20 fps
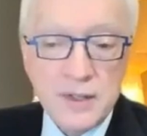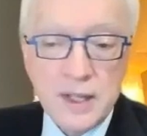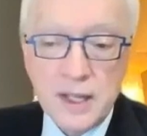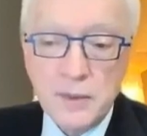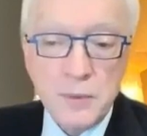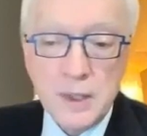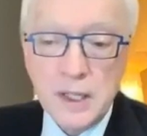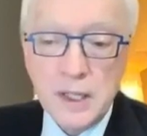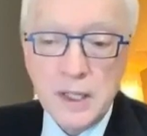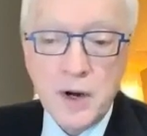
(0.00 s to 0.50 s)
They
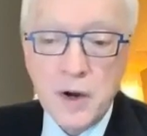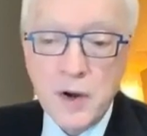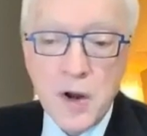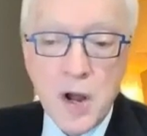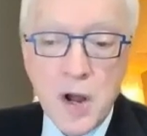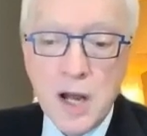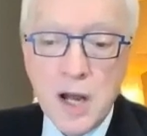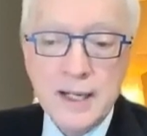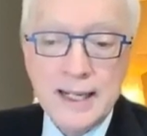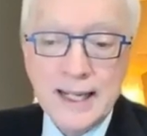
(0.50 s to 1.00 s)
really are
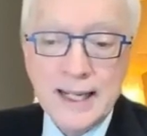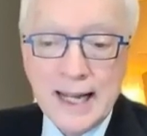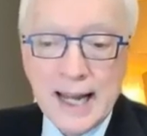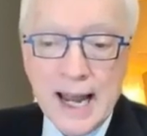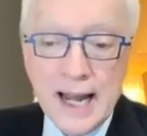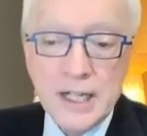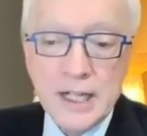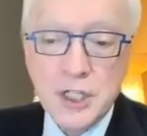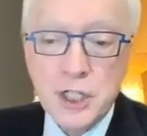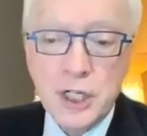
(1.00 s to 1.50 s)
not
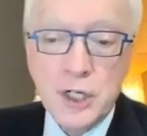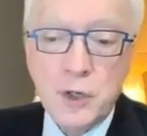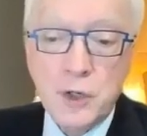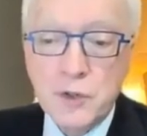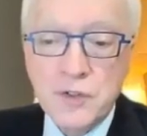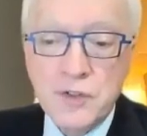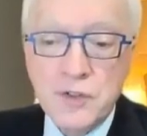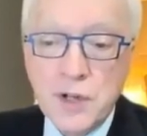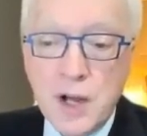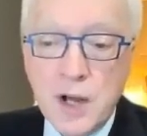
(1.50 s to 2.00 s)
catching
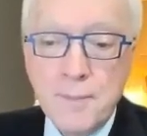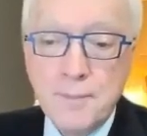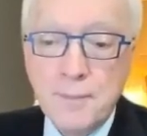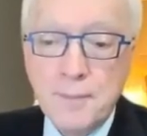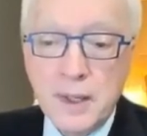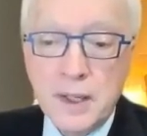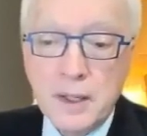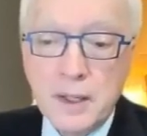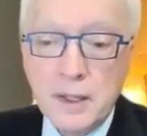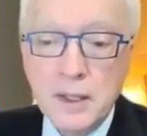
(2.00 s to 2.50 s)
or
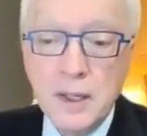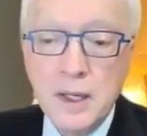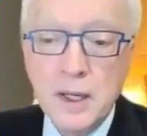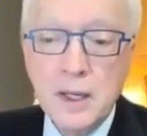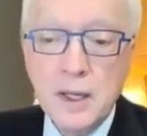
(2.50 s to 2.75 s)
stopping,